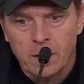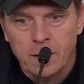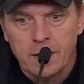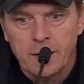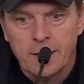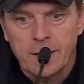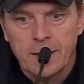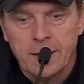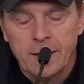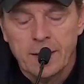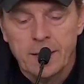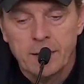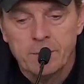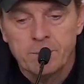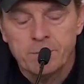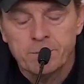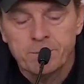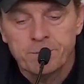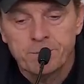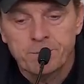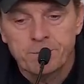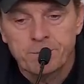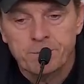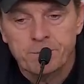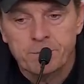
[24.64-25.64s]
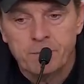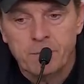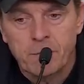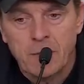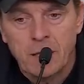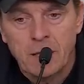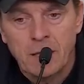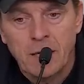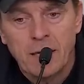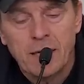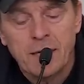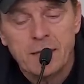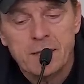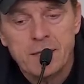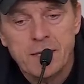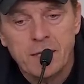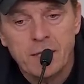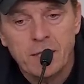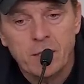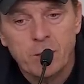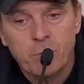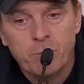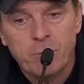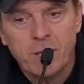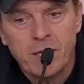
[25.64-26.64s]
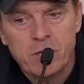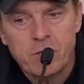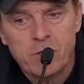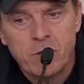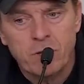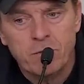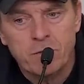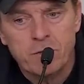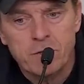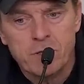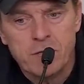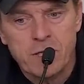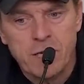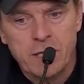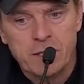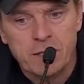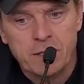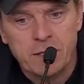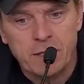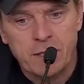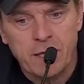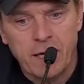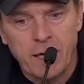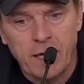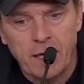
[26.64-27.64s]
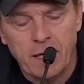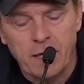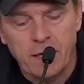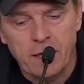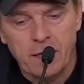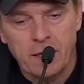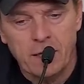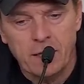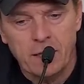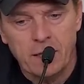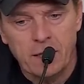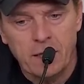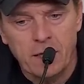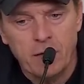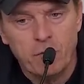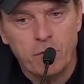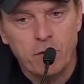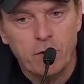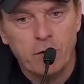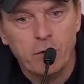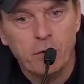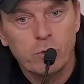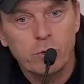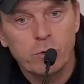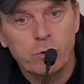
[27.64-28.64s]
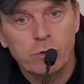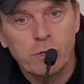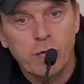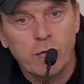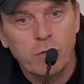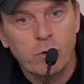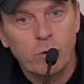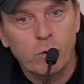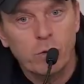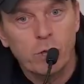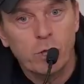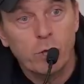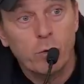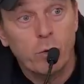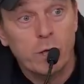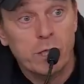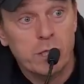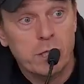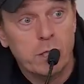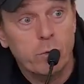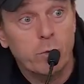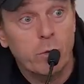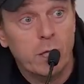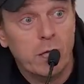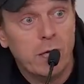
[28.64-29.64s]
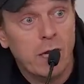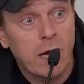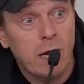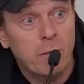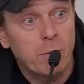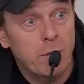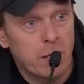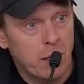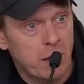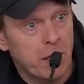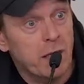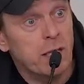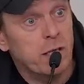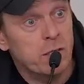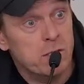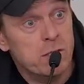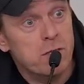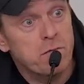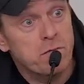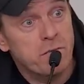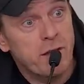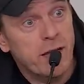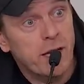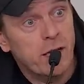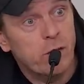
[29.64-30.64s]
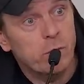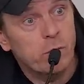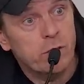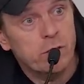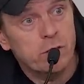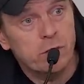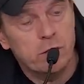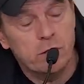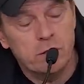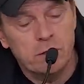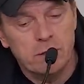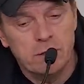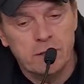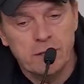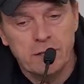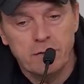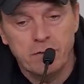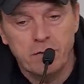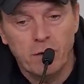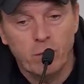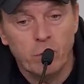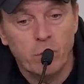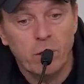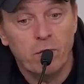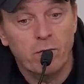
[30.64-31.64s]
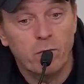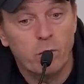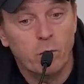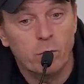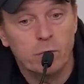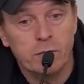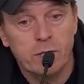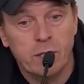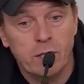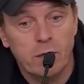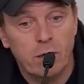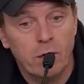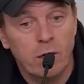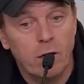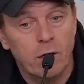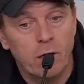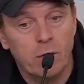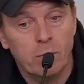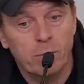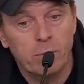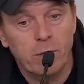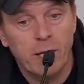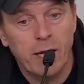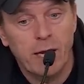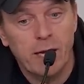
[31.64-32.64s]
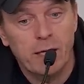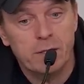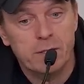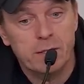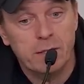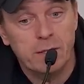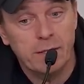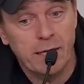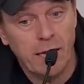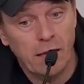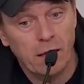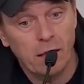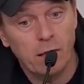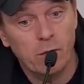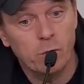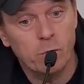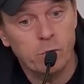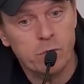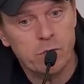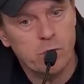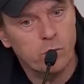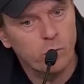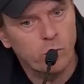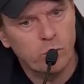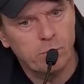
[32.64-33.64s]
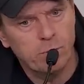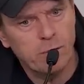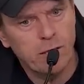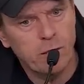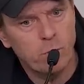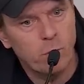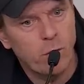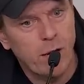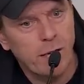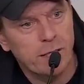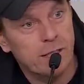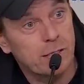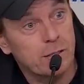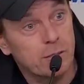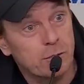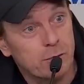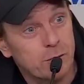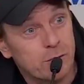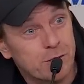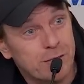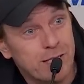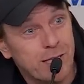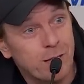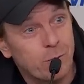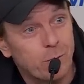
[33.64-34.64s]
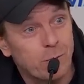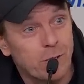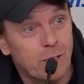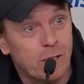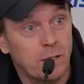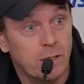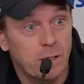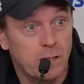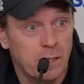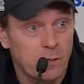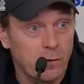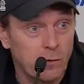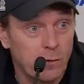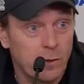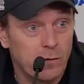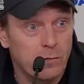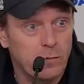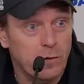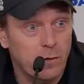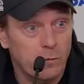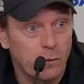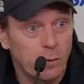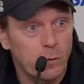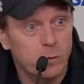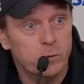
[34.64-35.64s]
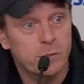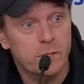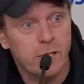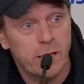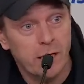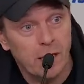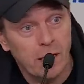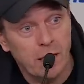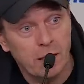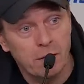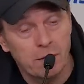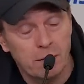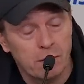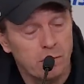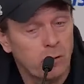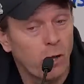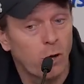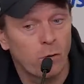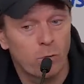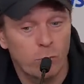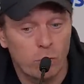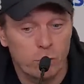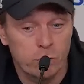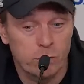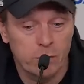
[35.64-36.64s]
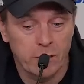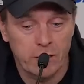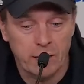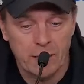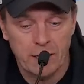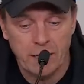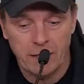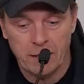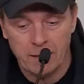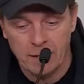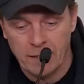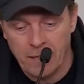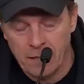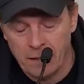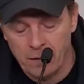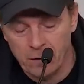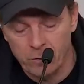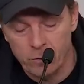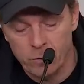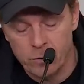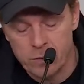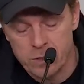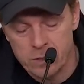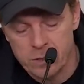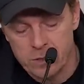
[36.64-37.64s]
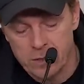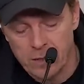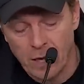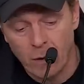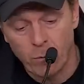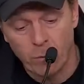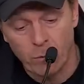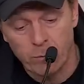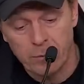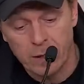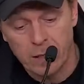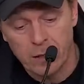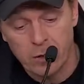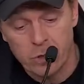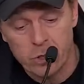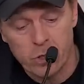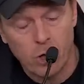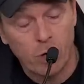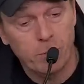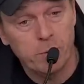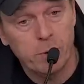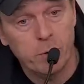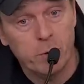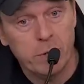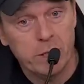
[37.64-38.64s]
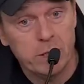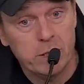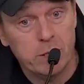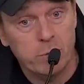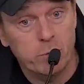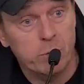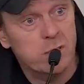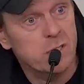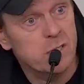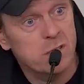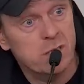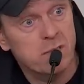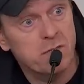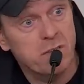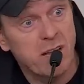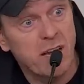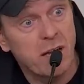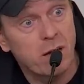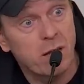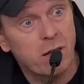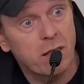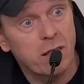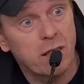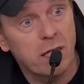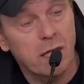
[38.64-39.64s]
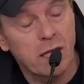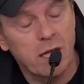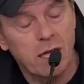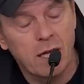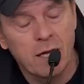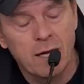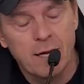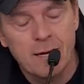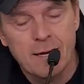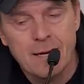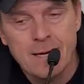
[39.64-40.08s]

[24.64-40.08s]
Um, like I said in the press conference yesterday, if we lose, I know the question will come, and I think it's a fair question. If I would have rotated a lot of players and then lose, it would be why didn't you stick with it? And if I rotate, uh, not rotating and, and lose, that will be a sharp question, which is fair, I think.